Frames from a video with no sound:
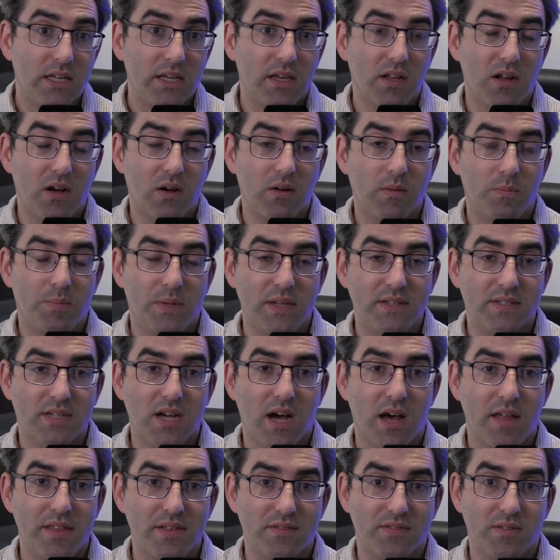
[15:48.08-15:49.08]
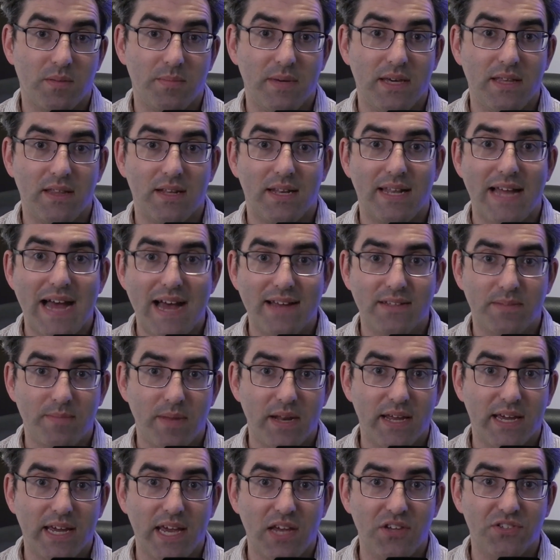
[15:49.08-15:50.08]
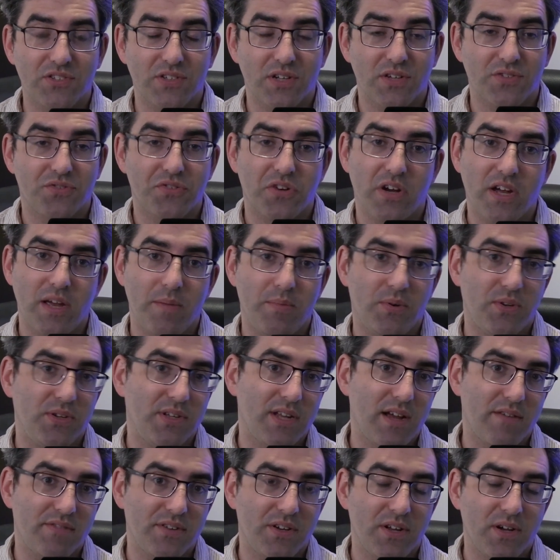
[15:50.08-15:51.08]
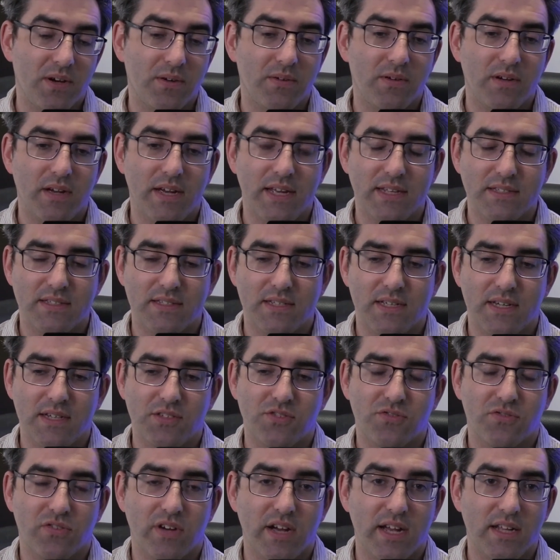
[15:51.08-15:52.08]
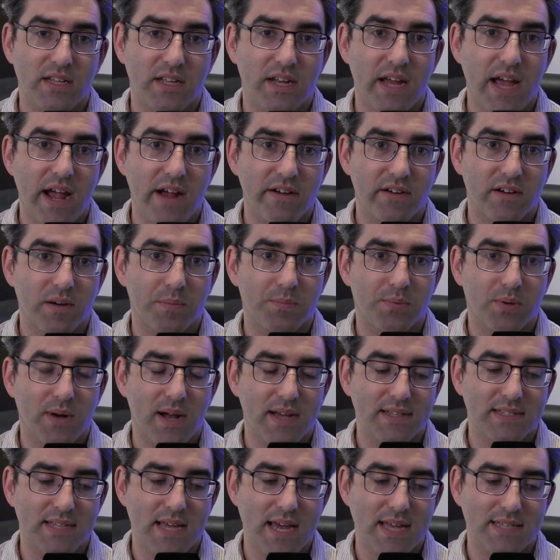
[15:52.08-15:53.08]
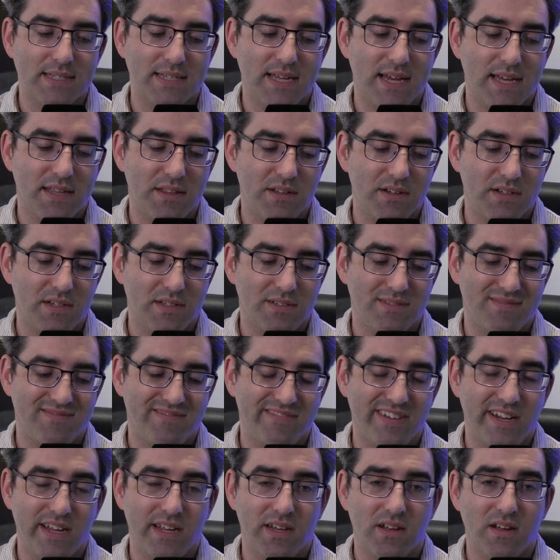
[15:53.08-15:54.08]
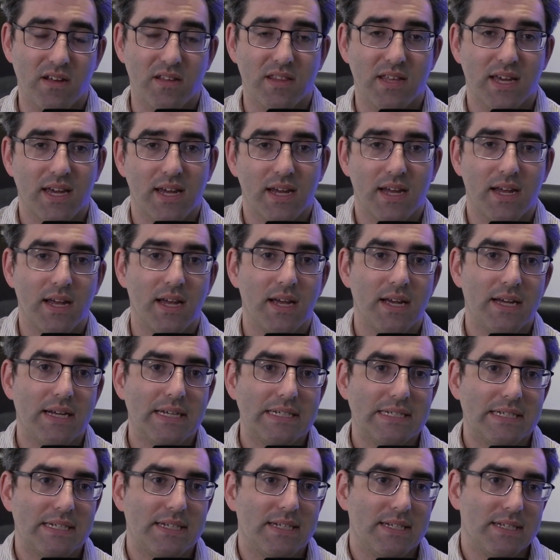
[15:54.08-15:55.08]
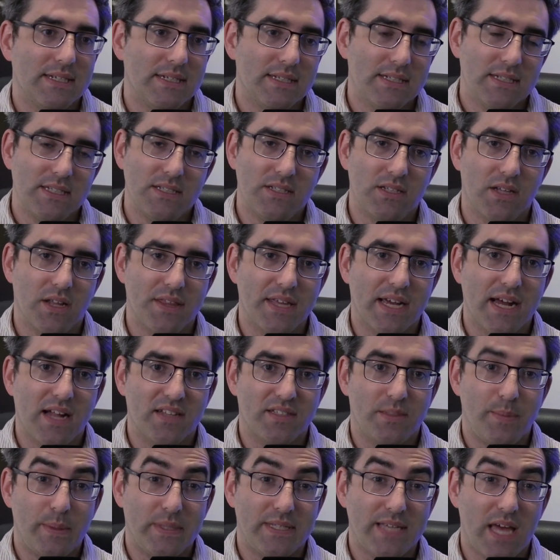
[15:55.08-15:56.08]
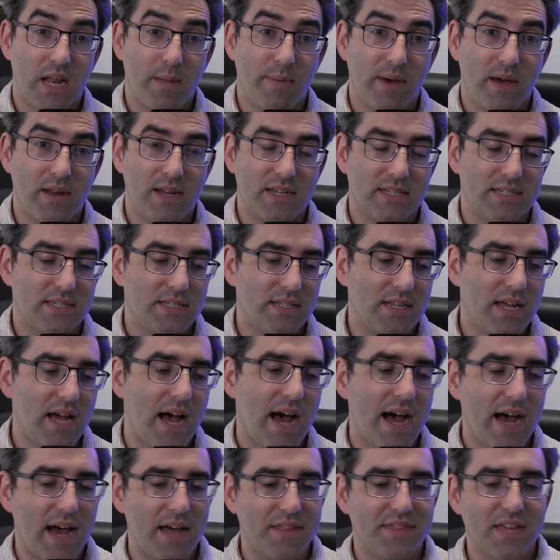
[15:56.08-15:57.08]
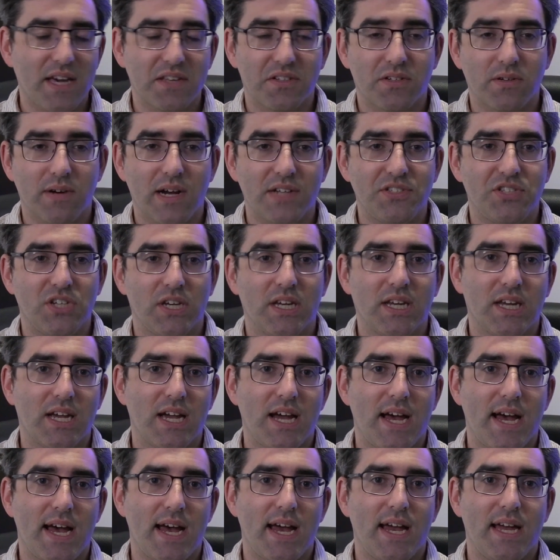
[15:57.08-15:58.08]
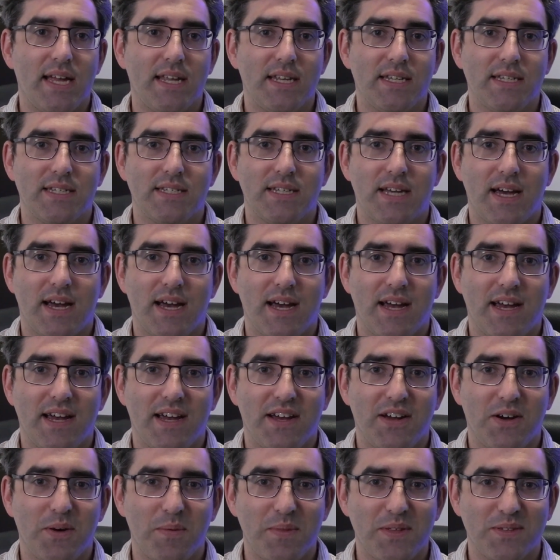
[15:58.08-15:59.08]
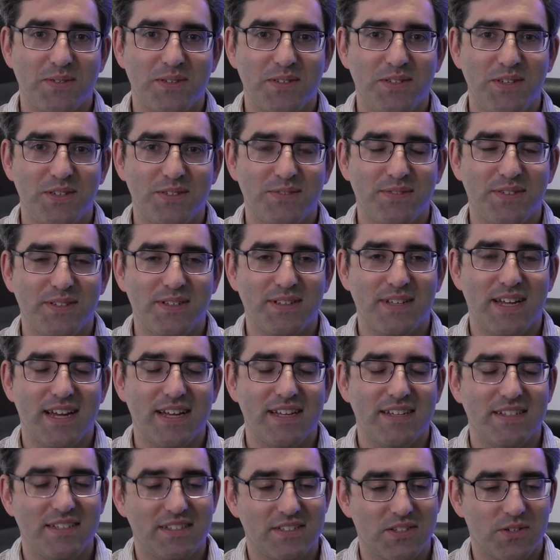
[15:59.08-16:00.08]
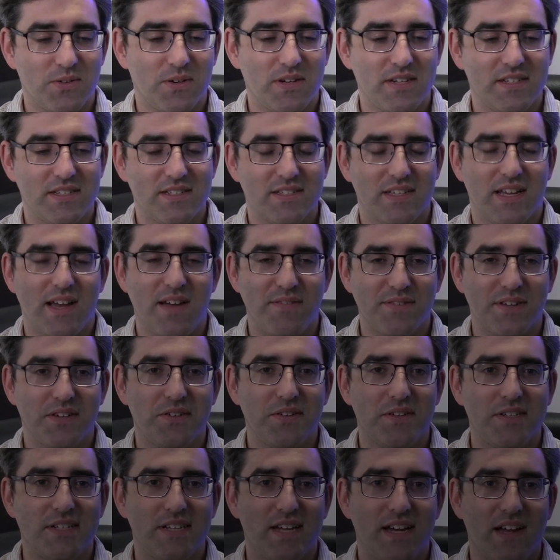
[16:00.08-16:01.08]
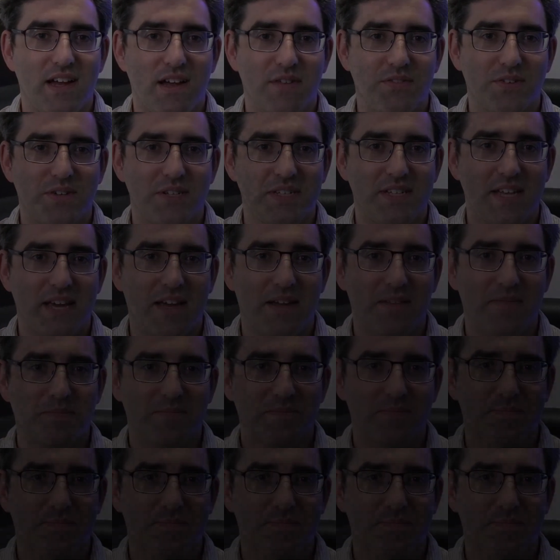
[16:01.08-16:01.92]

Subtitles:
you know, please God, this will be the last medication I try, but you never know. It's a trial and error process, and there's really nothing else to be said about it. Thanks for watching, and hope this was useful. And of course, have a good day.